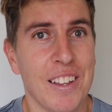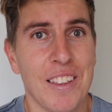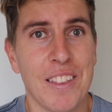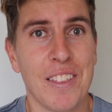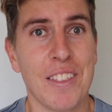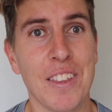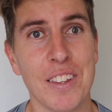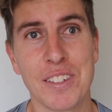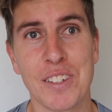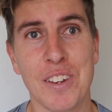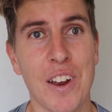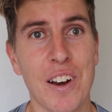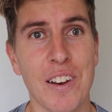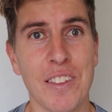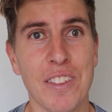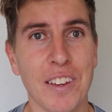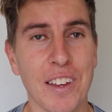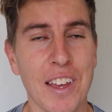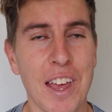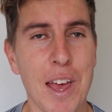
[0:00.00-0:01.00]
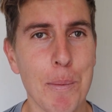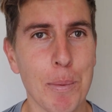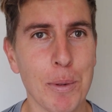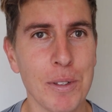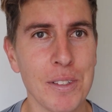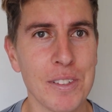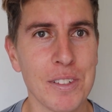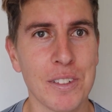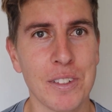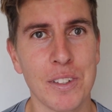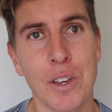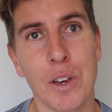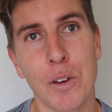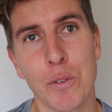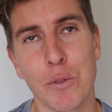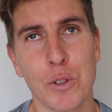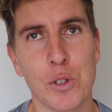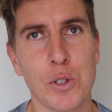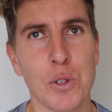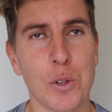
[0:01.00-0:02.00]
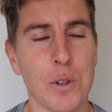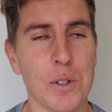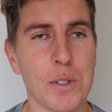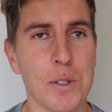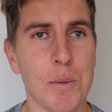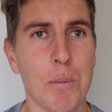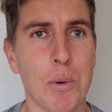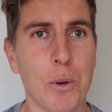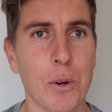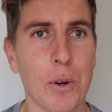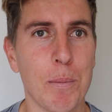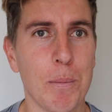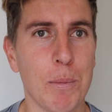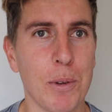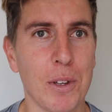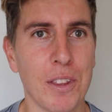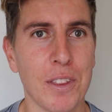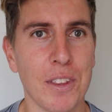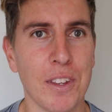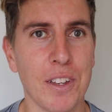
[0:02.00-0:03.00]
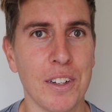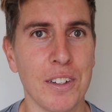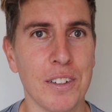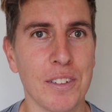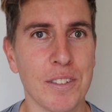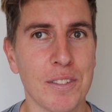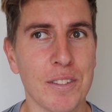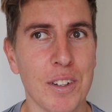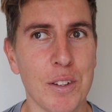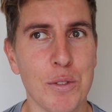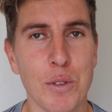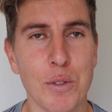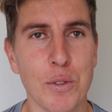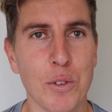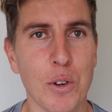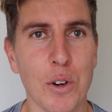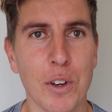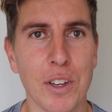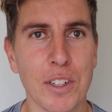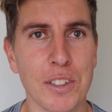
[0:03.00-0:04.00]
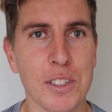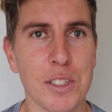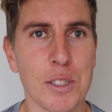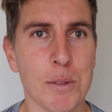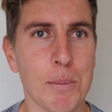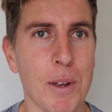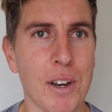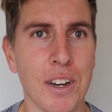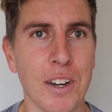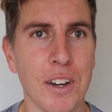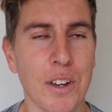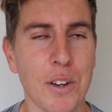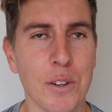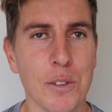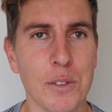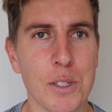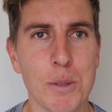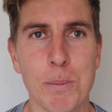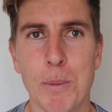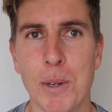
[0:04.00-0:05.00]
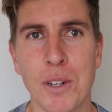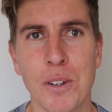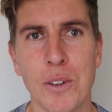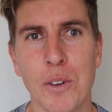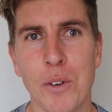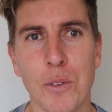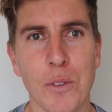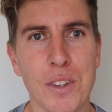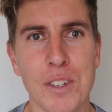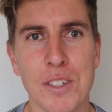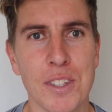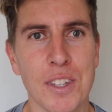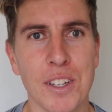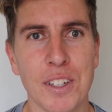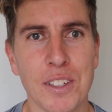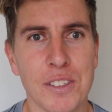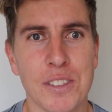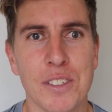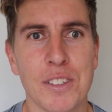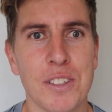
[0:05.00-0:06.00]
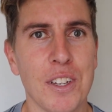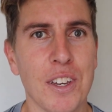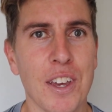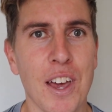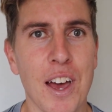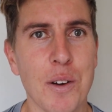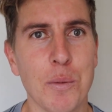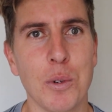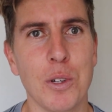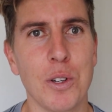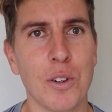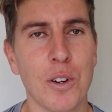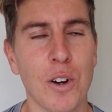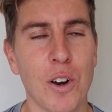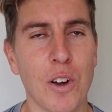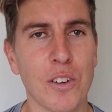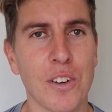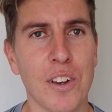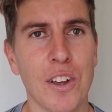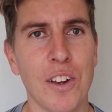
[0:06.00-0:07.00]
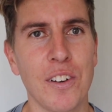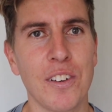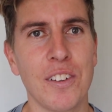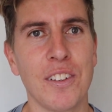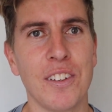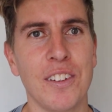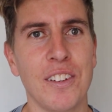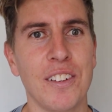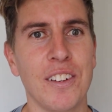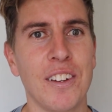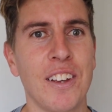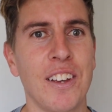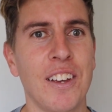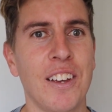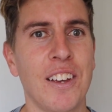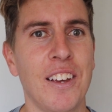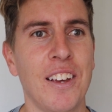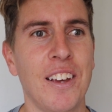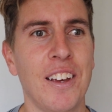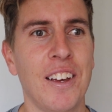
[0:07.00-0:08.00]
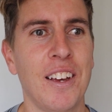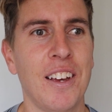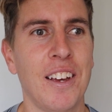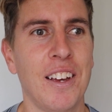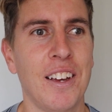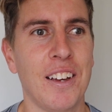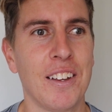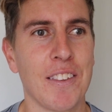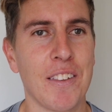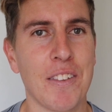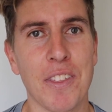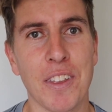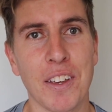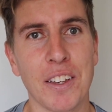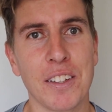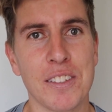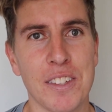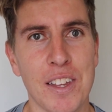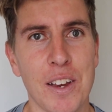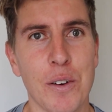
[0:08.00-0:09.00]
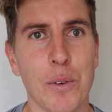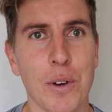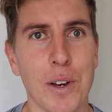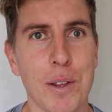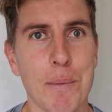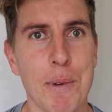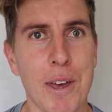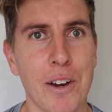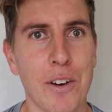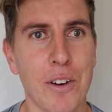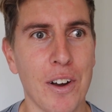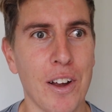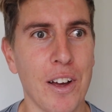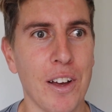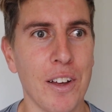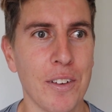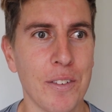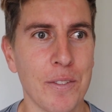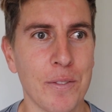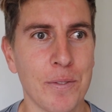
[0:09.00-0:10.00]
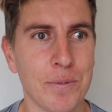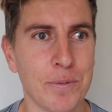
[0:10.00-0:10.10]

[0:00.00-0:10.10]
this kind of thing happens. Yeah, for sure it's important, but then if you've got excess money to go and spend on all these things, you can't when you're in lockdown. And the things that really matter are